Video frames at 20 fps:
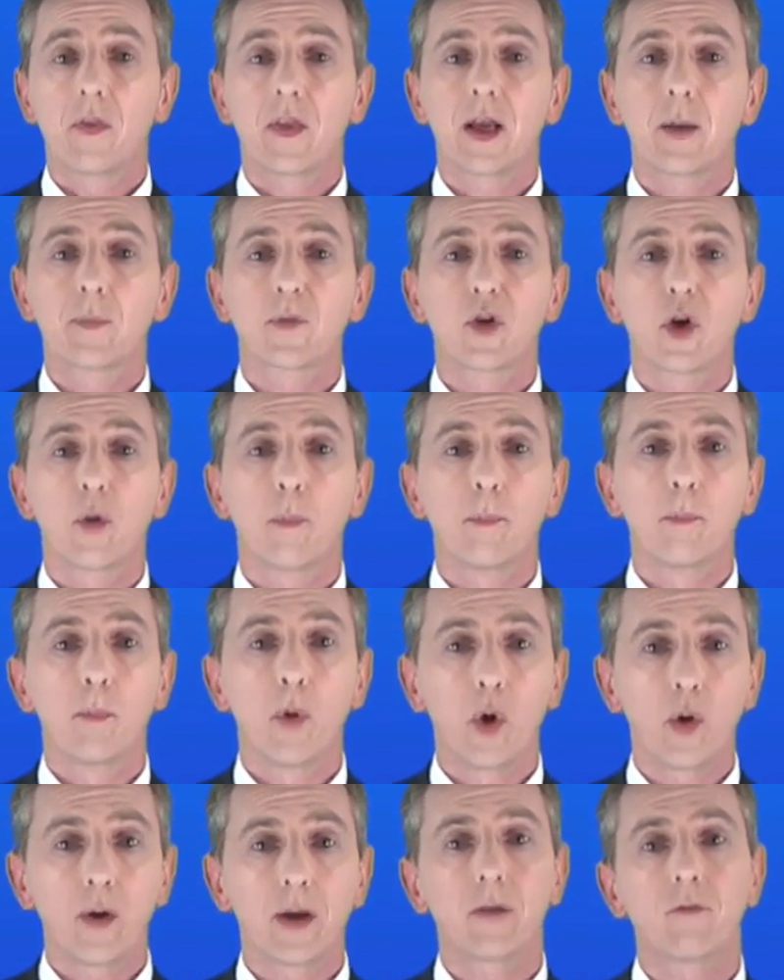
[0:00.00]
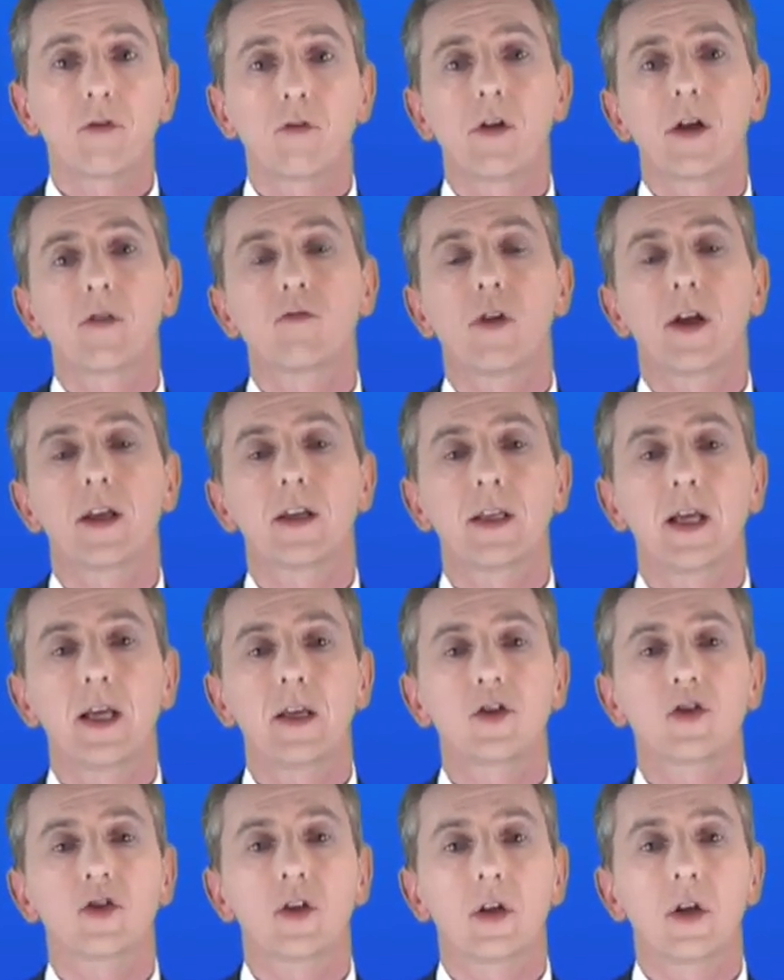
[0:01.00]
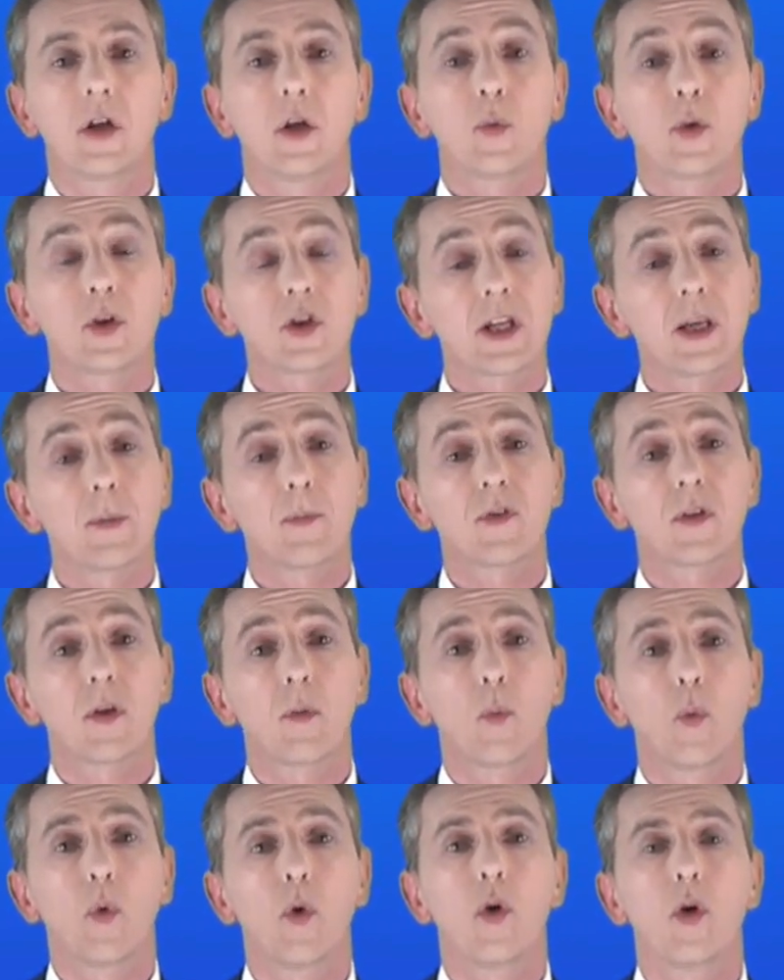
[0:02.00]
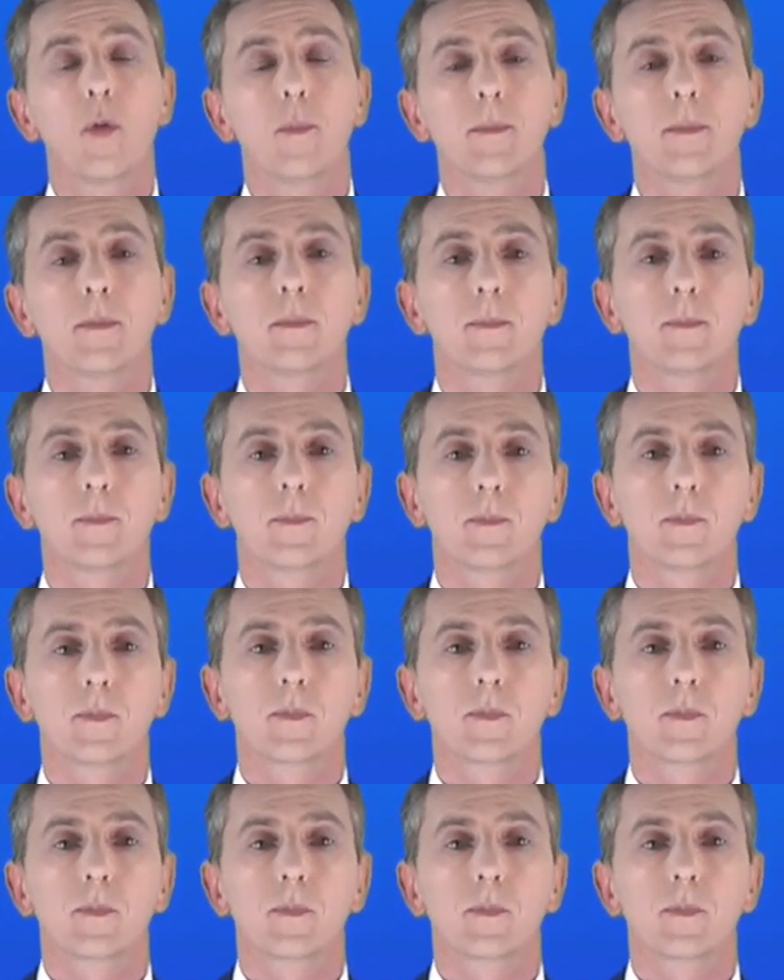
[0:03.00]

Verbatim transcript: they absorb more infrared radiation, which keeps them warm.